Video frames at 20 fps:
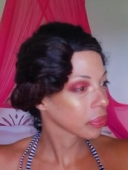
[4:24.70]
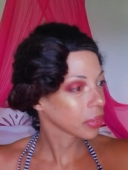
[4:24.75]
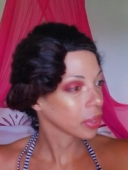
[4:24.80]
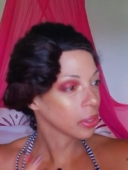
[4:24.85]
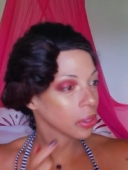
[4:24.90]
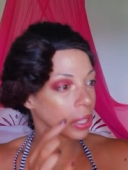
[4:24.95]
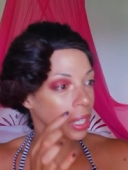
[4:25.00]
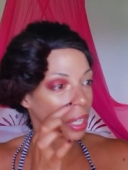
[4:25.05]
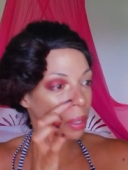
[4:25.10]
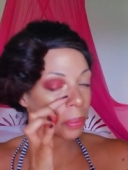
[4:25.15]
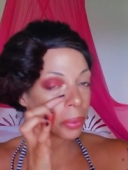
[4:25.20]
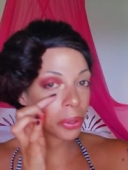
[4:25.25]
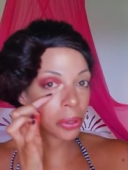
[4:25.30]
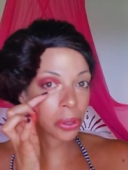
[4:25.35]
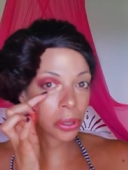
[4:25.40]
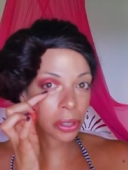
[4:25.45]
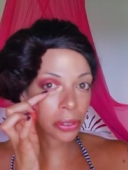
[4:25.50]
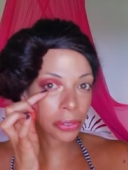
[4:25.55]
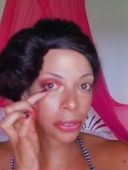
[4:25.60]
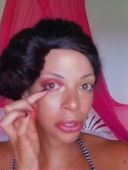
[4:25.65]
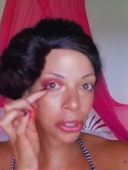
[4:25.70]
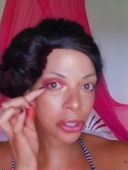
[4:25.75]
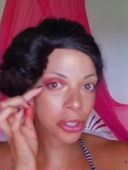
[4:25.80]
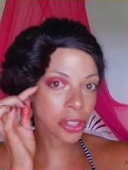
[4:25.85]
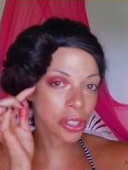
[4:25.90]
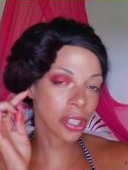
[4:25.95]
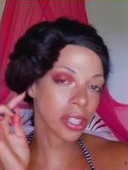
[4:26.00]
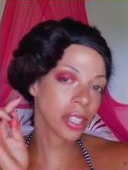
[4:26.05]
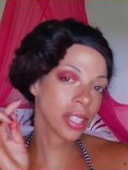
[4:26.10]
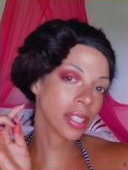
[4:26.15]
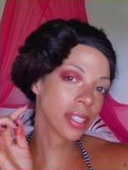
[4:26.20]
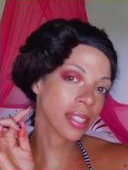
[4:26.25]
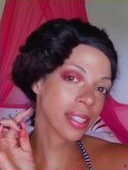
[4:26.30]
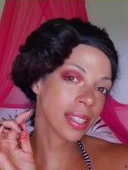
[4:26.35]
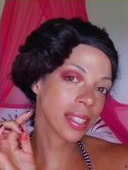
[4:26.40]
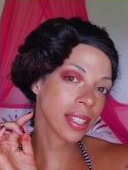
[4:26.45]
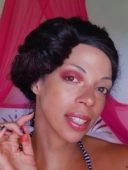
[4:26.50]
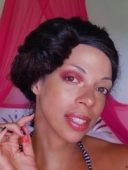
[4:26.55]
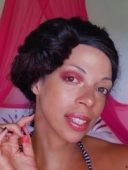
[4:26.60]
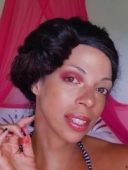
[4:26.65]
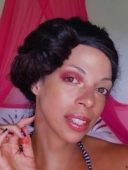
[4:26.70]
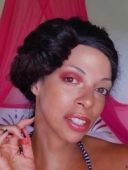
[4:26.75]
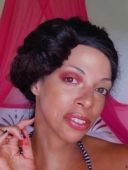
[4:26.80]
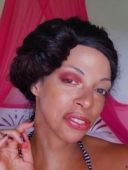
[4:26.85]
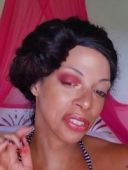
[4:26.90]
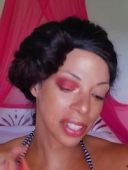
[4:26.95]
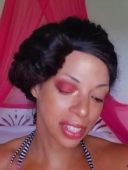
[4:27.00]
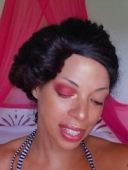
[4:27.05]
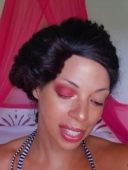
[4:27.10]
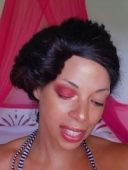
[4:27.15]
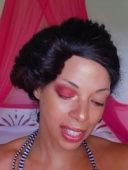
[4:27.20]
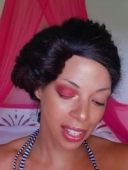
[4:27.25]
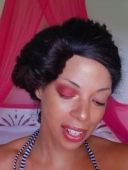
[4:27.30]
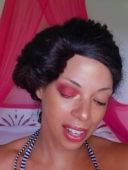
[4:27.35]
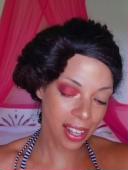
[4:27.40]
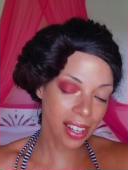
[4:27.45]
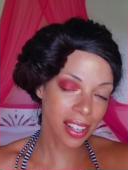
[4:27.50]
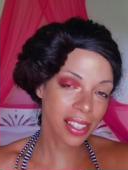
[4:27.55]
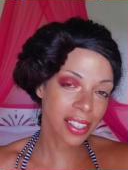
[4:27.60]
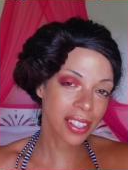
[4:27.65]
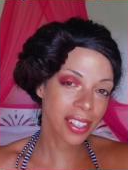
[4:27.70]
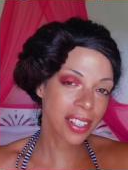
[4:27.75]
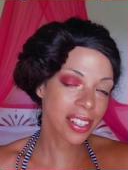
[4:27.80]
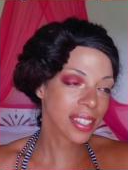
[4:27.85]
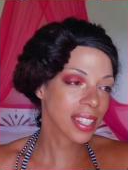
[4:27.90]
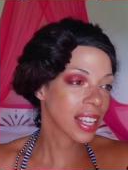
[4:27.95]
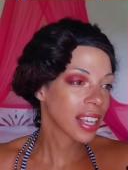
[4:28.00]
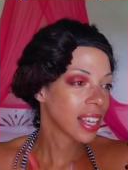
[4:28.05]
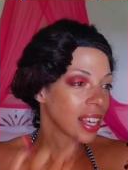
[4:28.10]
Look how beautiful. You're starting to see the difference in colors.